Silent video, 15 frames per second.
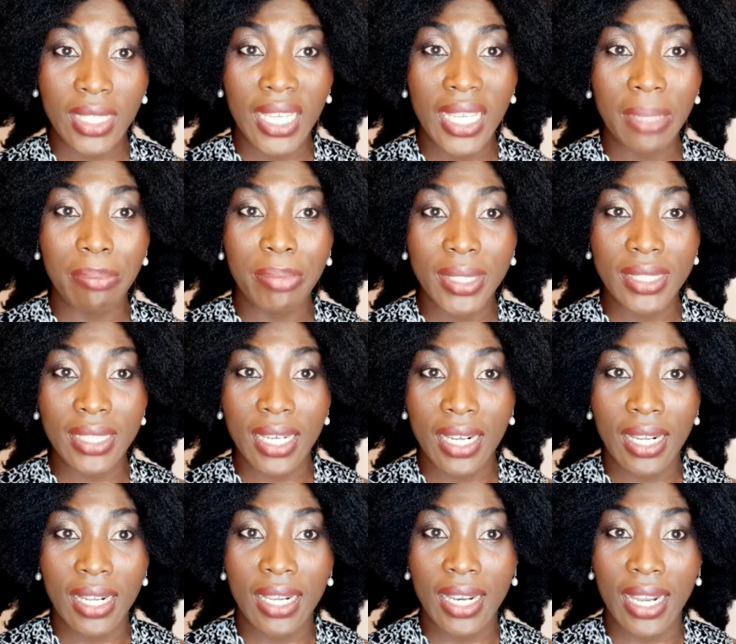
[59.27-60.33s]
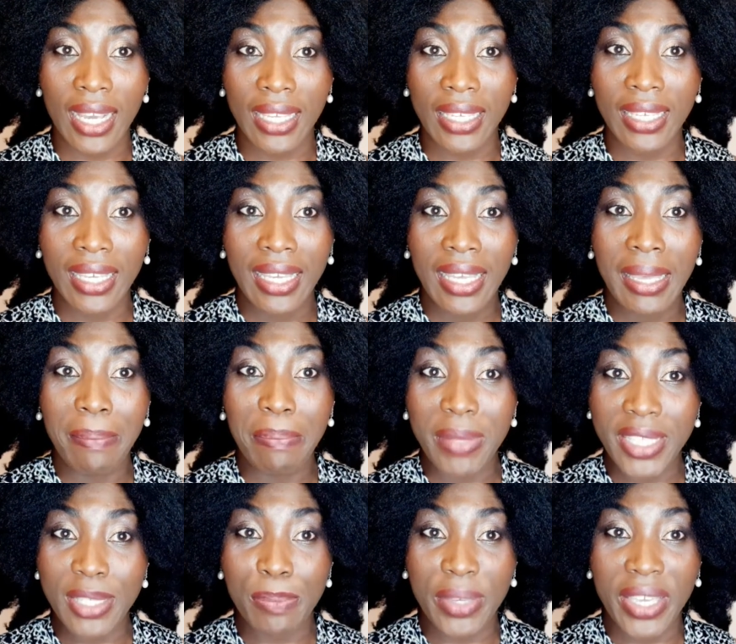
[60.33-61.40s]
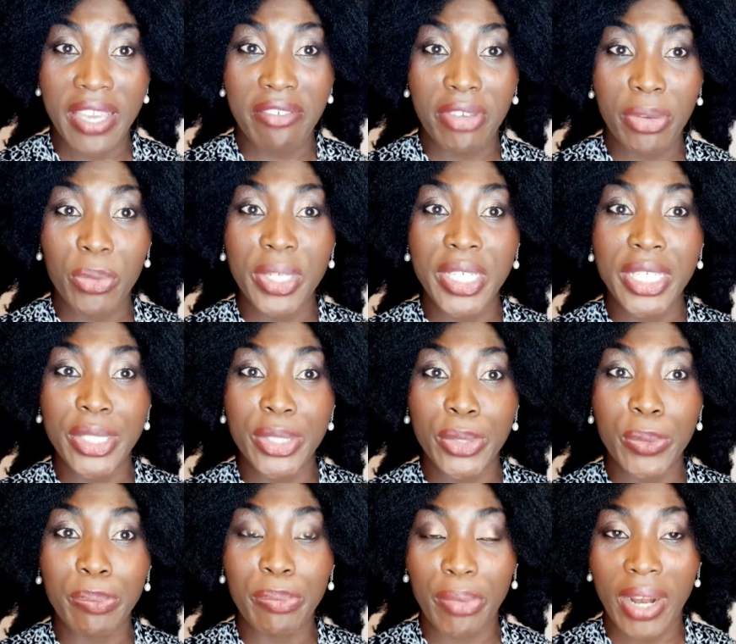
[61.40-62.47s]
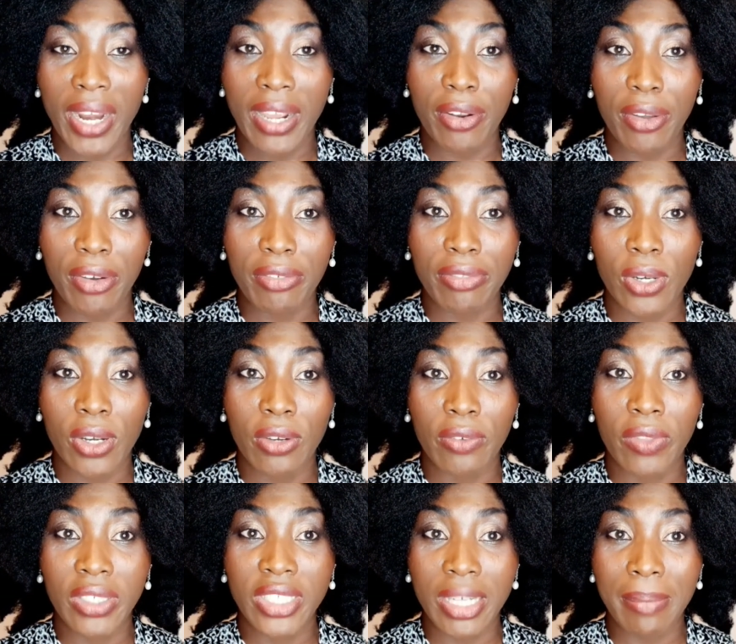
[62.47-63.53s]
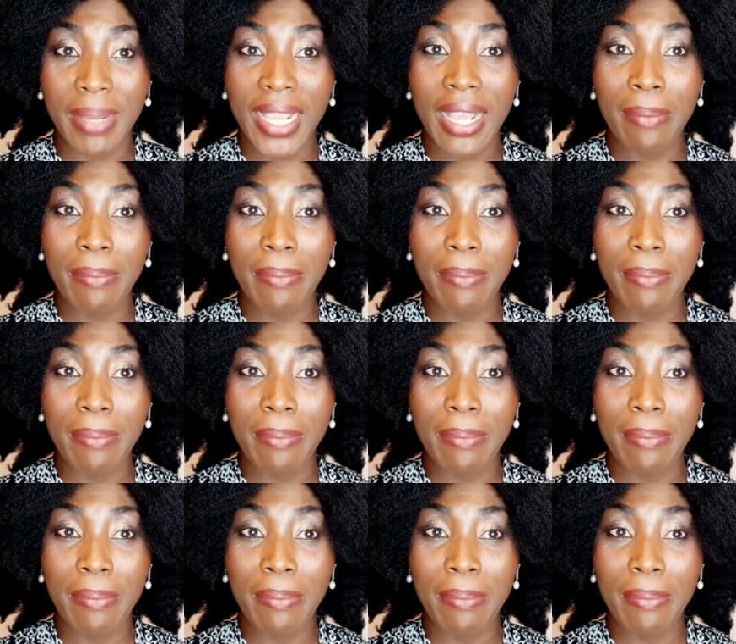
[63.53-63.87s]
a bit like misbehaving with the new brand of the Jamaican